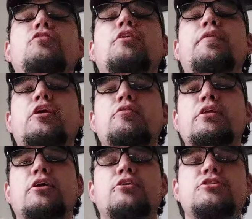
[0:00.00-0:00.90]
something you
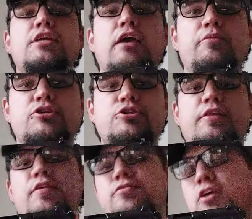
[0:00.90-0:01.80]
need to understand when
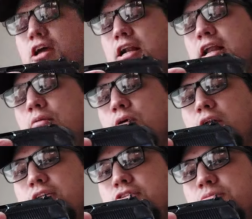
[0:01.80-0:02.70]
shooting this gun, and I
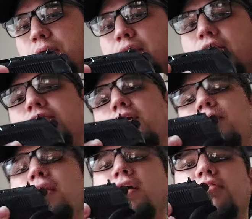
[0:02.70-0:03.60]
wanted to bring this
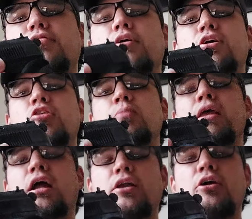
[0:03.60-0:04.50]
up because you
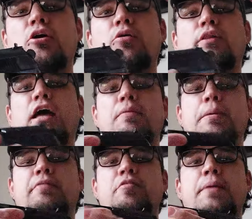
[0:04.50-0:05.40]
may not know, a lot of
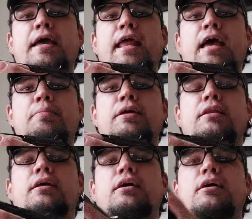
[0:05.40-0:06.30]
people have a bad habit
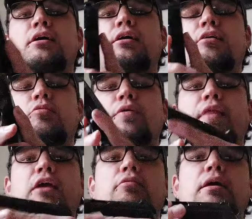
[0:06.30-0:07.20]
of when
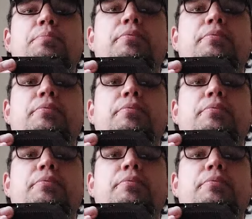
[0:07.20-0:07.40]
they grip